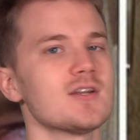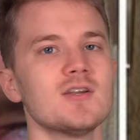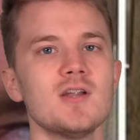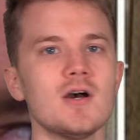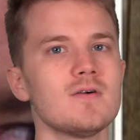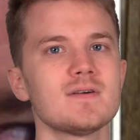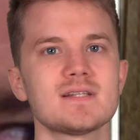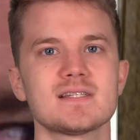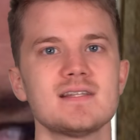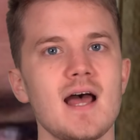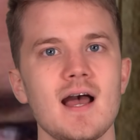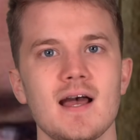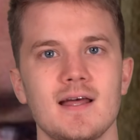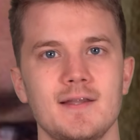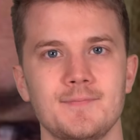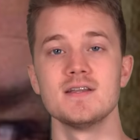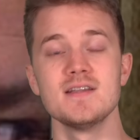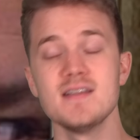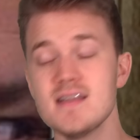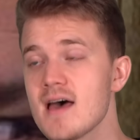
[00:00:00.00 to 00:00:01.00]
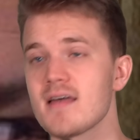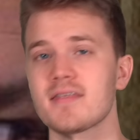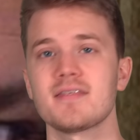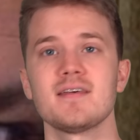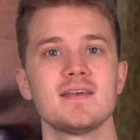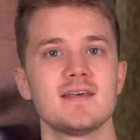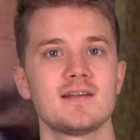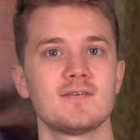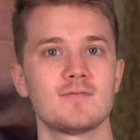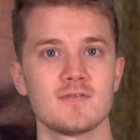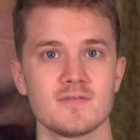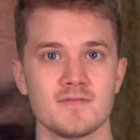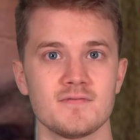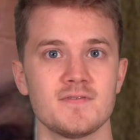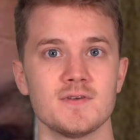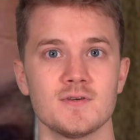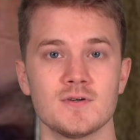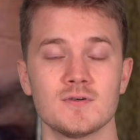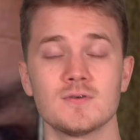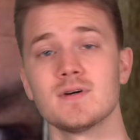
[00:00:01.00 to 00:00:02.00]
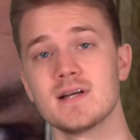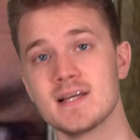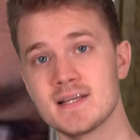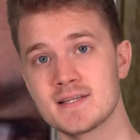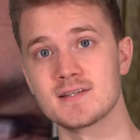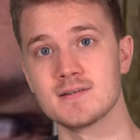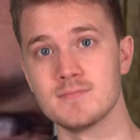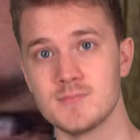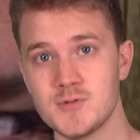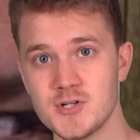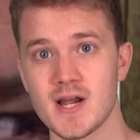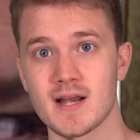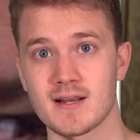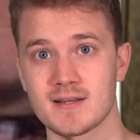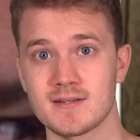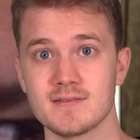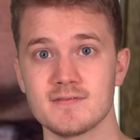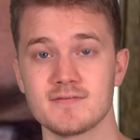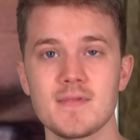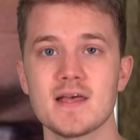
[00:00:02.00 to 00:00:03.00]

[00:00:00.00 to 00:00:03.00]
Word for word: No, it's not. Nothing in a review is objective.